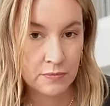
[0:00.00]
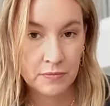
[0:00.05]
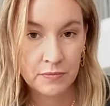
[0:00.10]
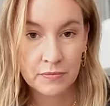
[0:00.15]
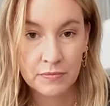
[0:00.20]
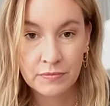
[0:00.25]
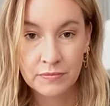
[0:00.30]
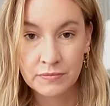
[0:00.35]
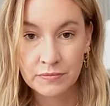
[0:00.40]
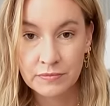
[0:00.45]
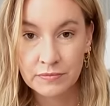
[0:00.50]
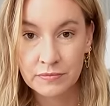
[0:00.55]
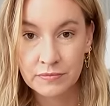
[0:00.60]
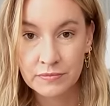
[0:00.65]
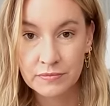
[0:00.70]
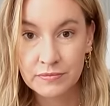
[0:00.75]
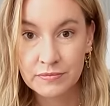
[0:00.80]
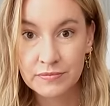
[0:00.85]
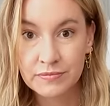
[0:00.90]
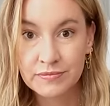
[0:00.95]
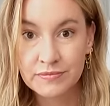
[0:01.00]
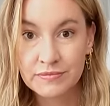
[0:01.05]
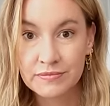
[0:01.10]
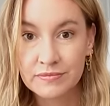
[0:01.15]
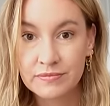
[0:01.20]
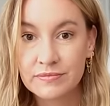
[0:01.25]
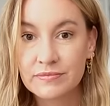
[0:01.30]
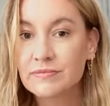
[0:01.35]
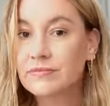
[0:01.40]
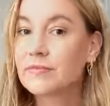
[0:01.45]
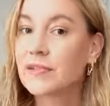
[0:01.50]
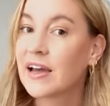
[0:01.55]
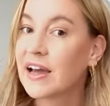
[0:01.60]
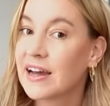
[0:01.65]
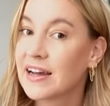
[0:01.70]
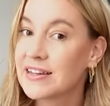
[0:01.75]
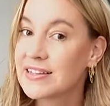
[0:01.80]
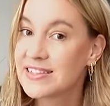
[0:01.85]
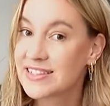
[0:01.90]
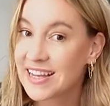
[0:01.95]
It
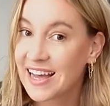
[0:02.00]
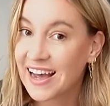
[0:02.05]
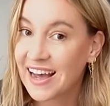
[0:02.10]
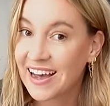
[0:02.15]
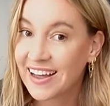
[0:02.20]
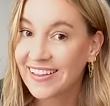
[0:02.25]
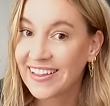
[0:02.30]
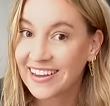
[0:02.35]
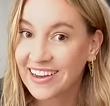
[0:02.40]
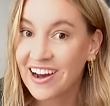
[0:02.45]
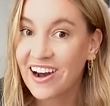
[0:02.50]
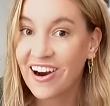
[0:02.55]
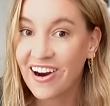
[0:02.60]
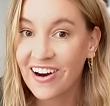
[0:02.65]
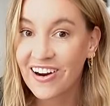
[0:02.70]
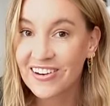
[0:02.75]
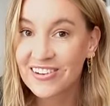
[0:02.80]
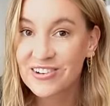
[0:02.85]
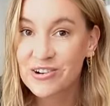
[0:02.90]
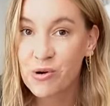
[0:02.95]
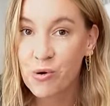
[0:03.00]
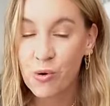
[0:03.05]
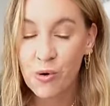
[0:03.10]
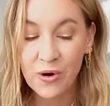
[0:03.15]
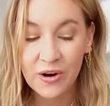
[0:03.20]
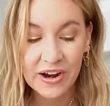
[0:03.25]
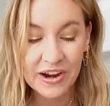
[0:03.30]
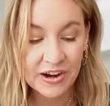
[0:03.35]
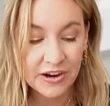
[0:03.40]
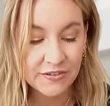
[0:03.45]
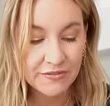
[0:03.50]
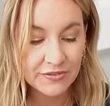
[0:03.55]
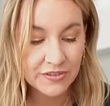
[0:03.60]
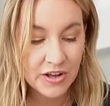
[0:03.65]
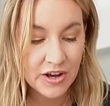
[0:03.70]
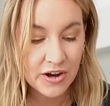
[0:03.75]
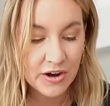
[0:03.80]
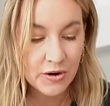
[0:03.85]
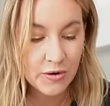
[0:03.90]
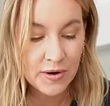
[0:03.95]
has that like hardcore
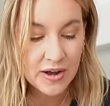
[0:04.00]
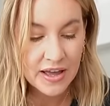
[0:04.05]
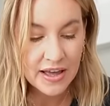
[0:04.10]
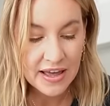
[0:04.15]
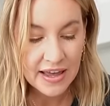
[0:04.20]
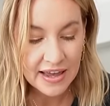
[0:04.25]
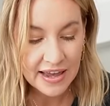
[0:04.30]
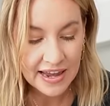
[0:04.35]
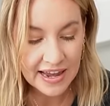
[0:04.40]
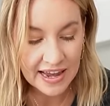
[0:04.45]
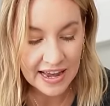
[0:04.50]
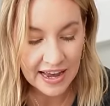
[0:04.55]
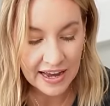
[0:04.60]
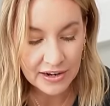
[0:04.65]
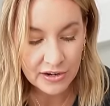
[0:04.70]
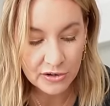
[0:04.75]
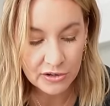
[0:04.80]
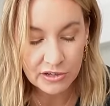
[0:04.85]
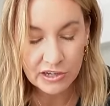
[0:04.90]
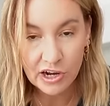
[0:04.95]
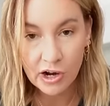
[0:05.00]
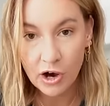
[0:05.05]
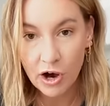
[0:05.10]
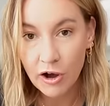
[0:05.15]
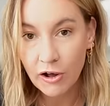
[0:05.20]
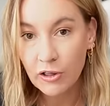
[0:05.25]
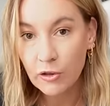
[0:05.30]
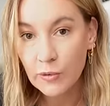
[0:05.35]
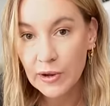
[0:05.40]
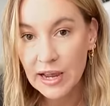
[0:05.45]
airflow and you can go all the